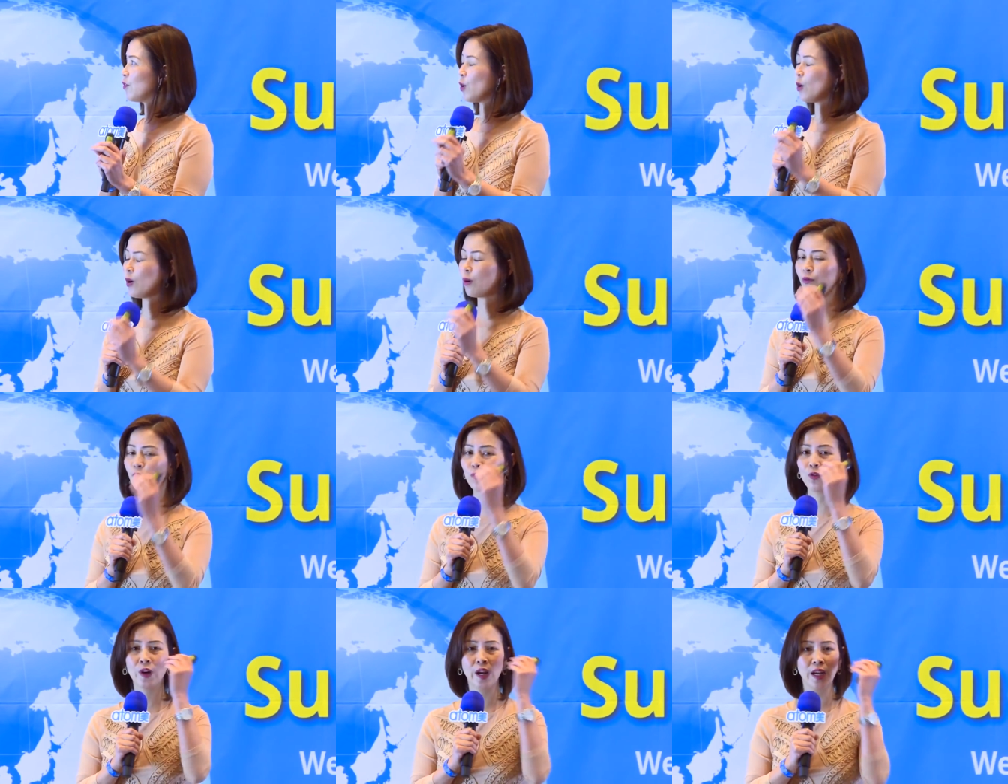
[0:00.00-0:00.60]
a
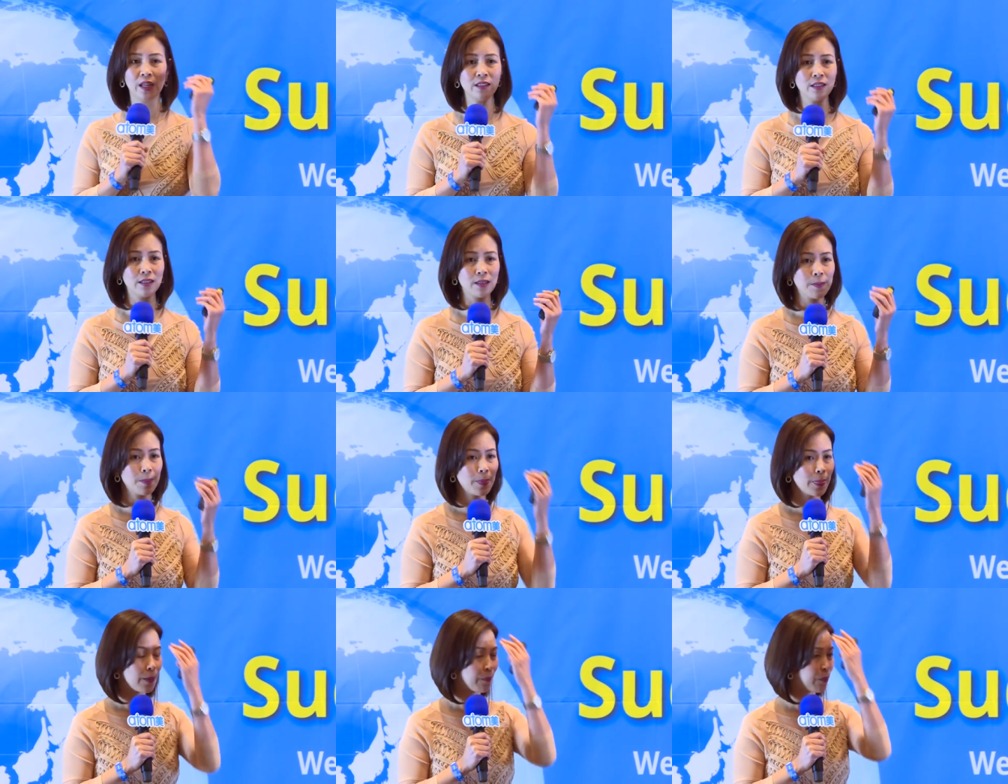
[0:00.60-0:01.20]
friend,
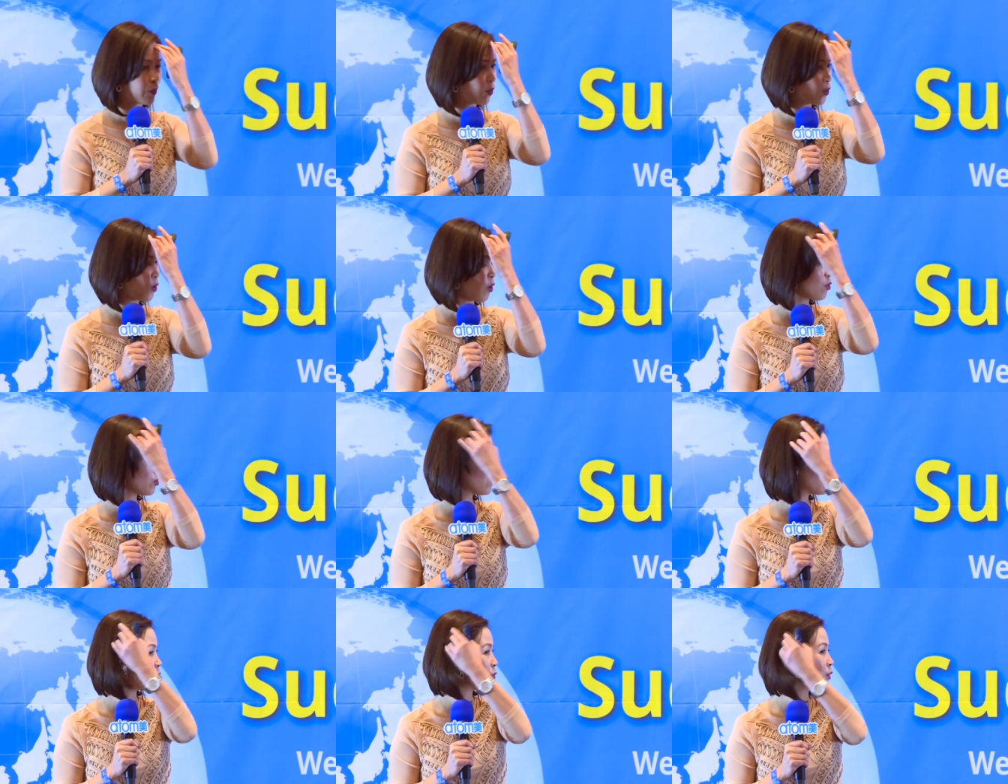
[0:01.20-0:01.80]

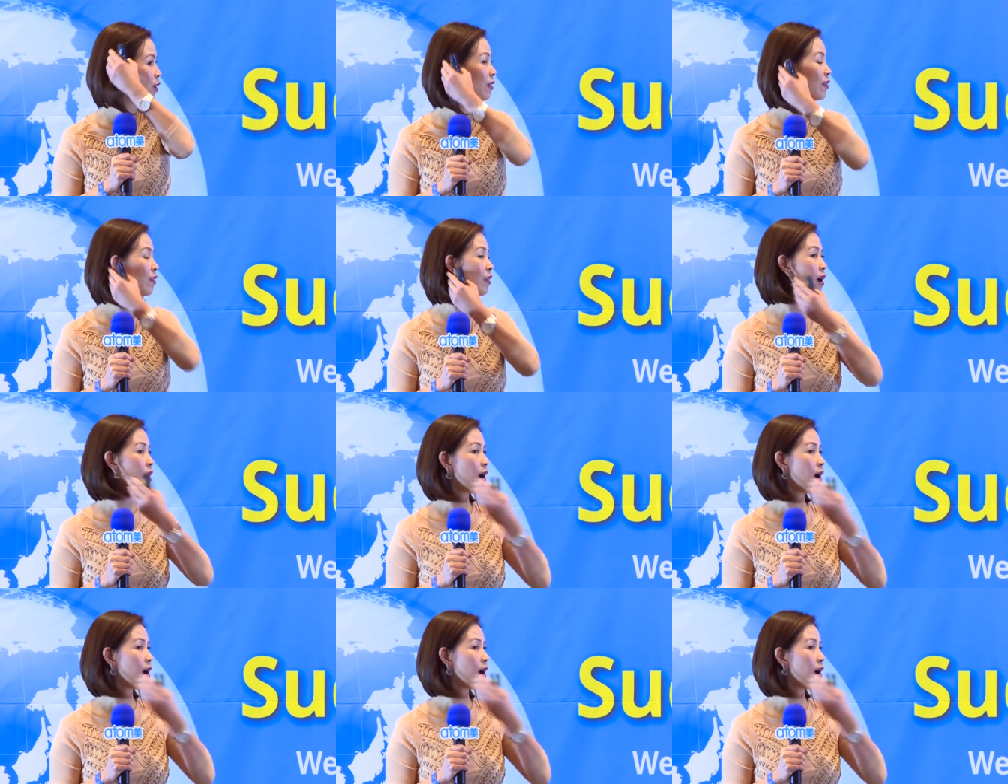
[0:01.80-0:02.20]
those with